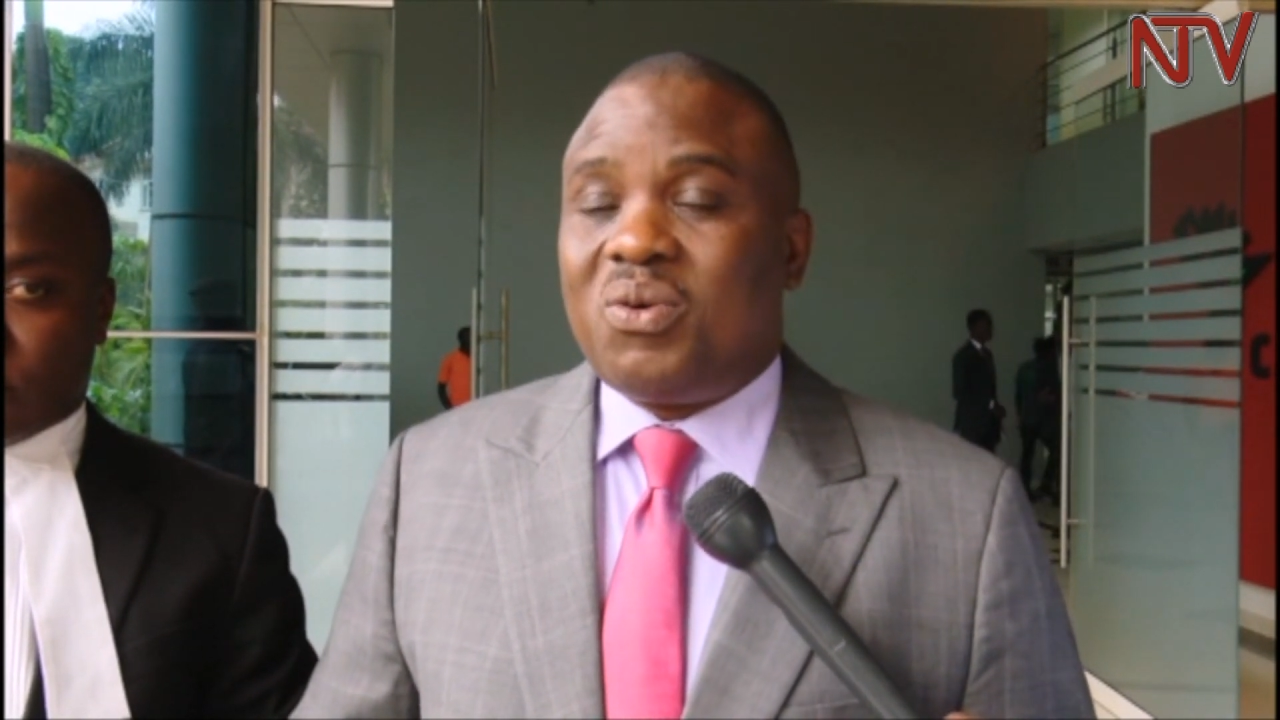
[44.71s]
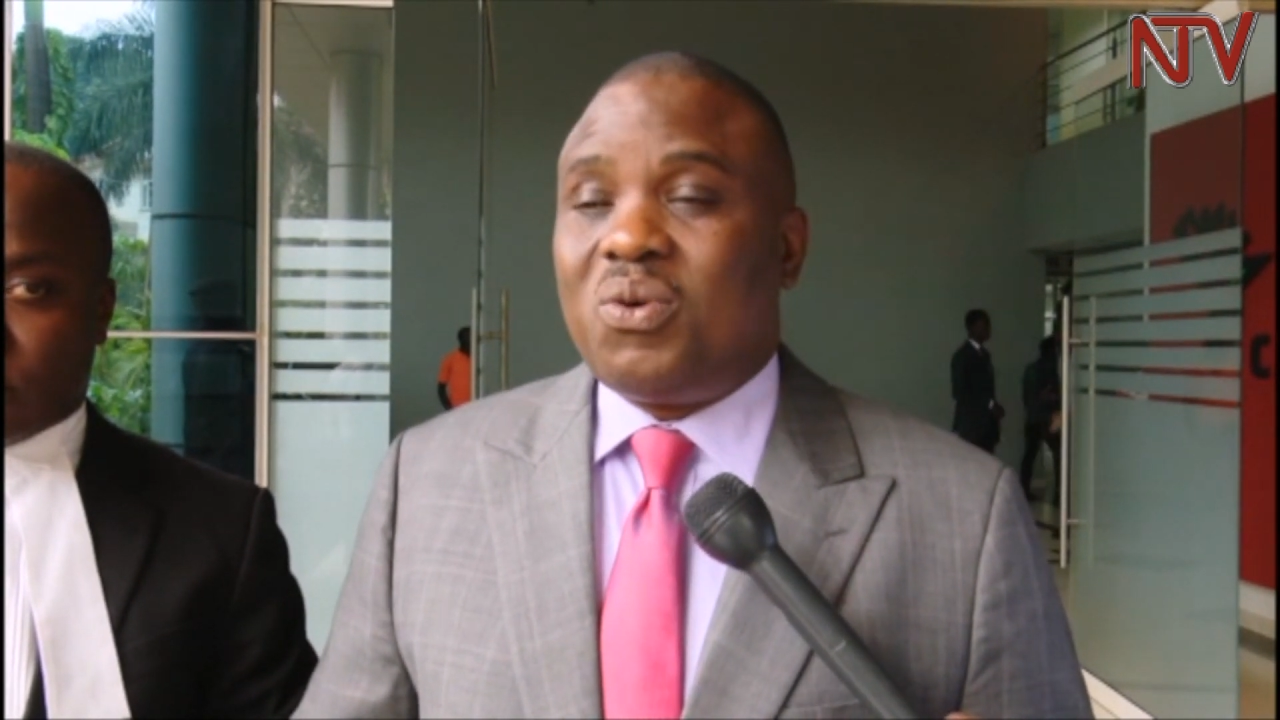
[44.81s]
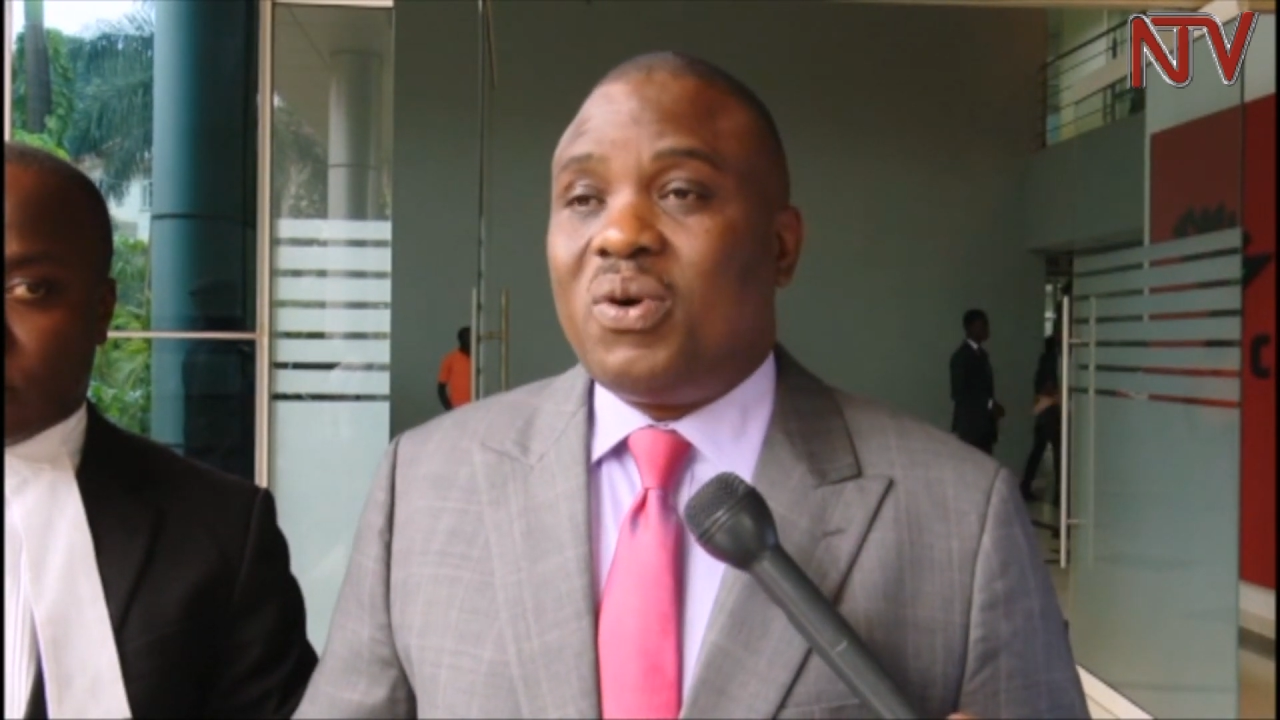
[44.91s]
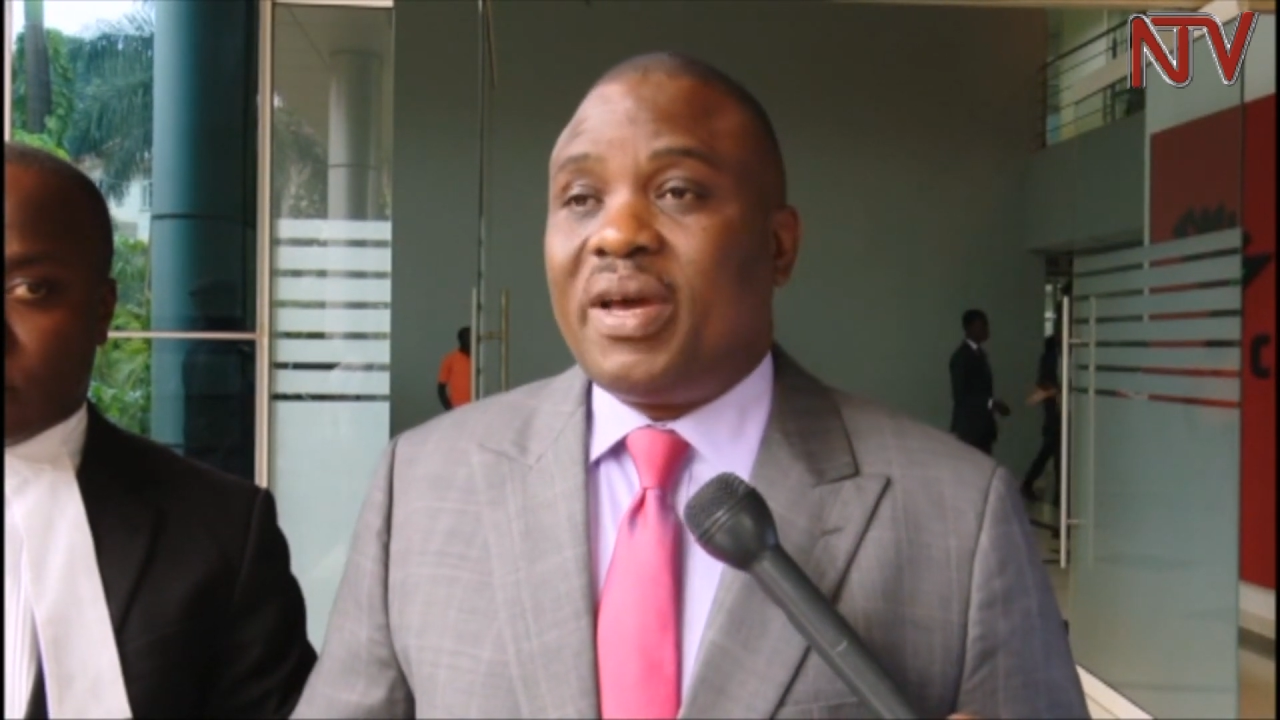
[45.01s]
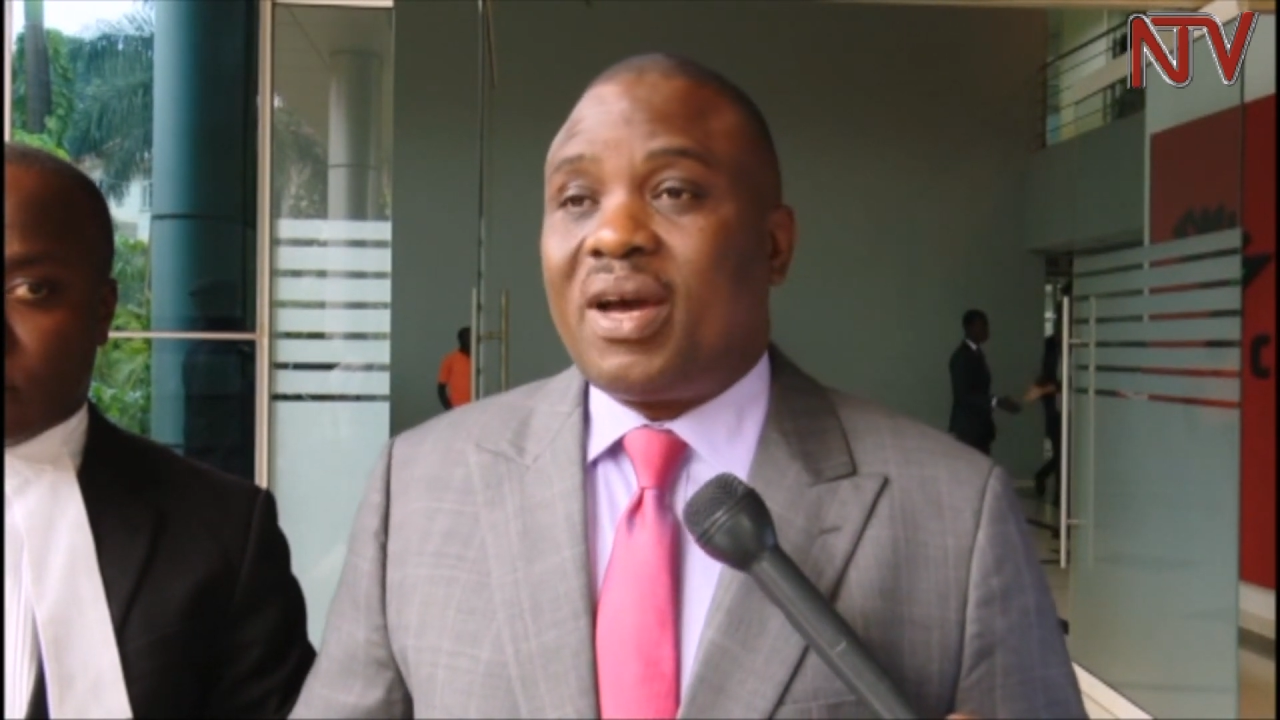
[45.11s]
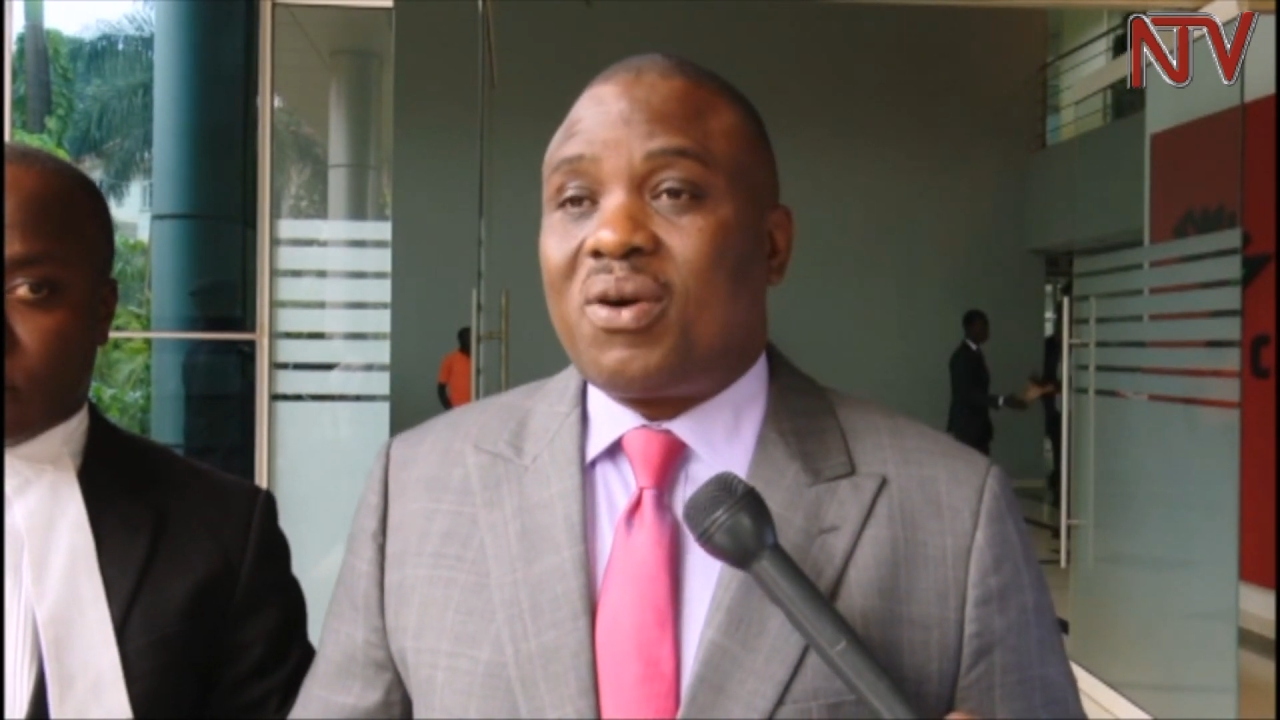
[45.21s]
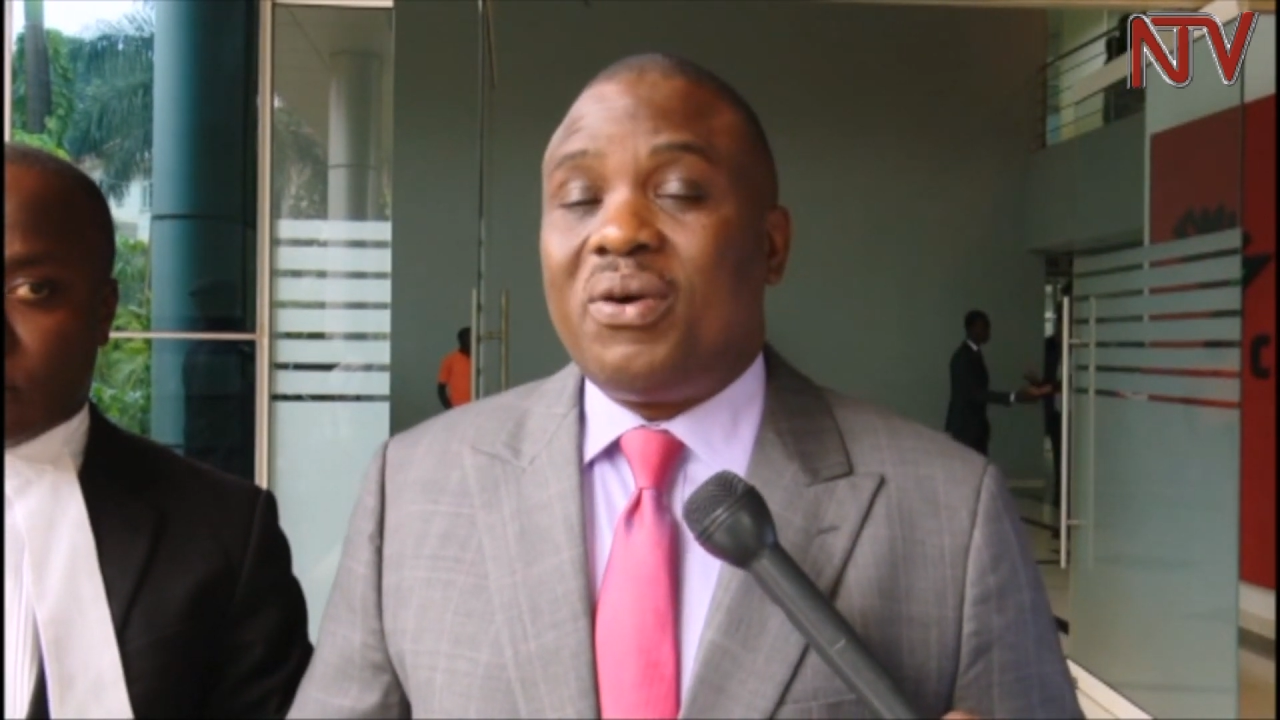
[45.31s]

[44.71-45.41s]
who were